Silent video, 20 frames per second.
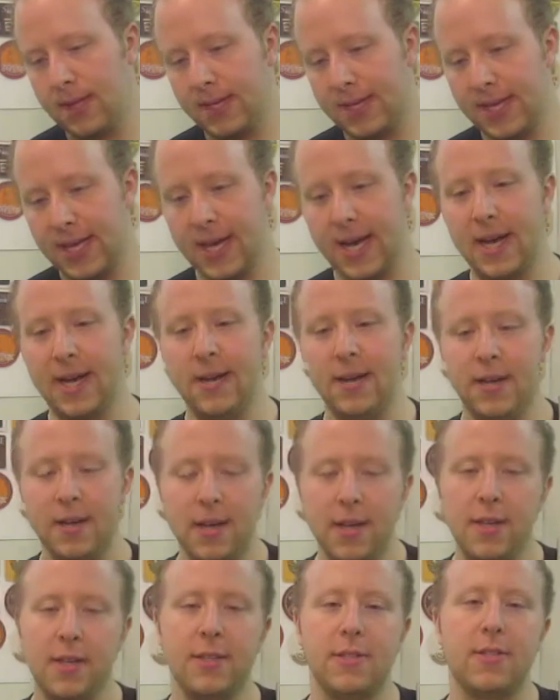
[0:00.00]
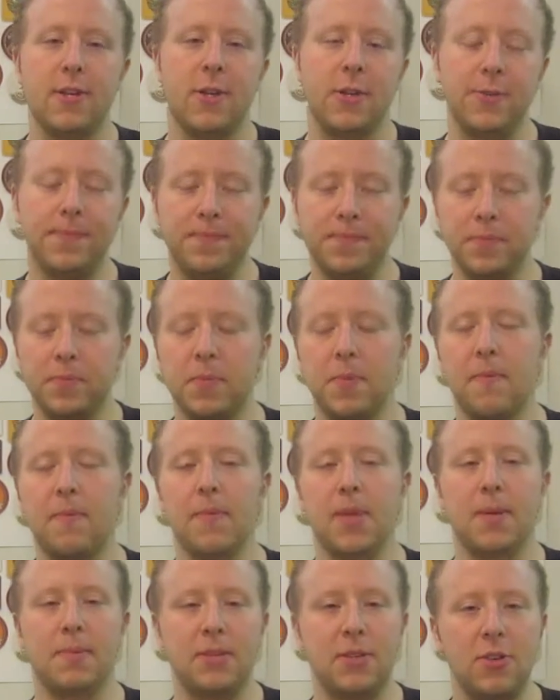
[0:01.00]
Yeah. So
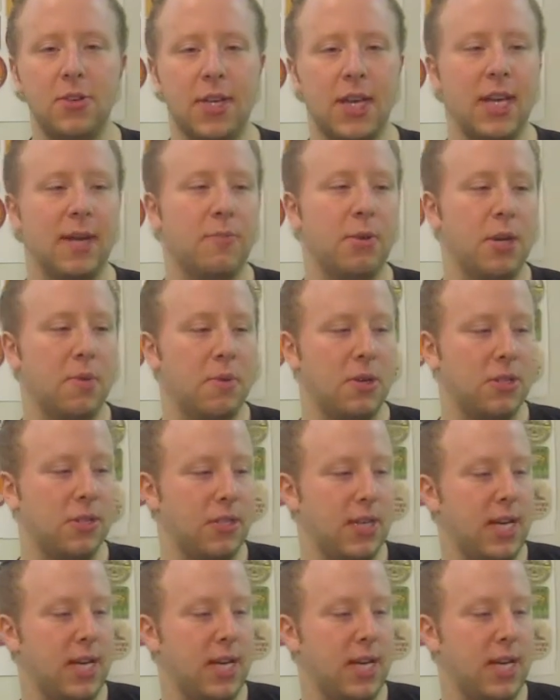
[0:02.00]
I'm still getting pretty much,